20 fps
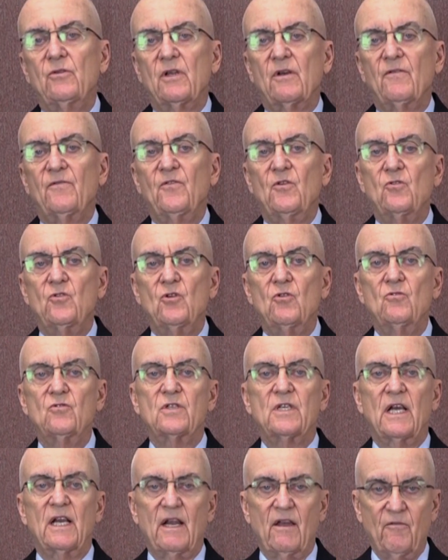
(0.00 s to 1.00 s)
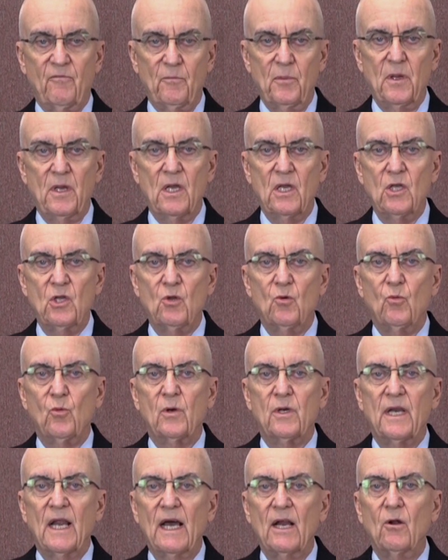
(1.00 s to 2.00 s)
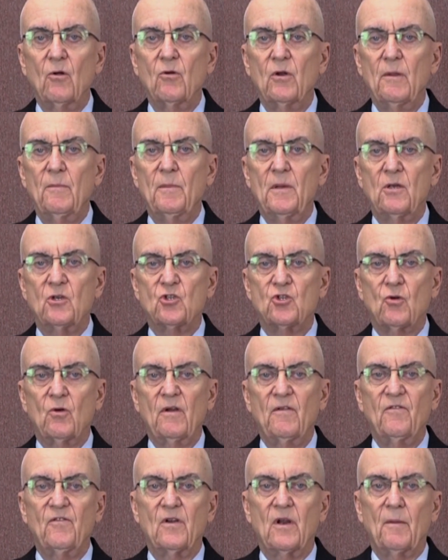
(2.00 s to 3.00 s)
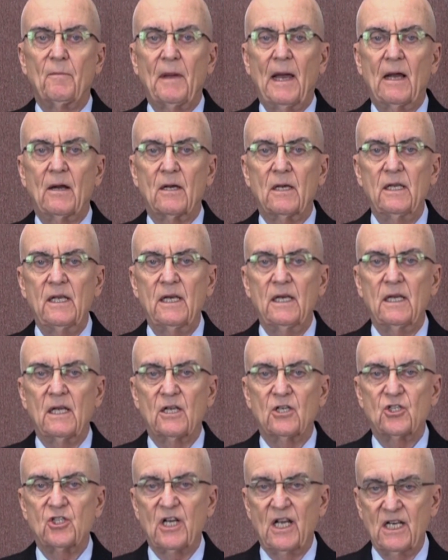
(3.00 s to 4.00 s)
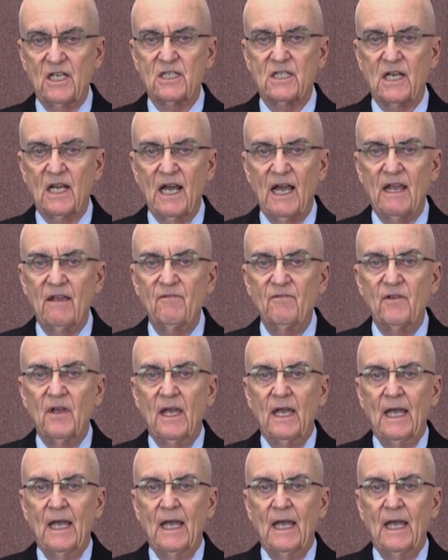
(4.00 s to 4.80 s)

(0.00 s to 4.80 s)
that if you use NFP, you would not only be joyful about leading a chaste life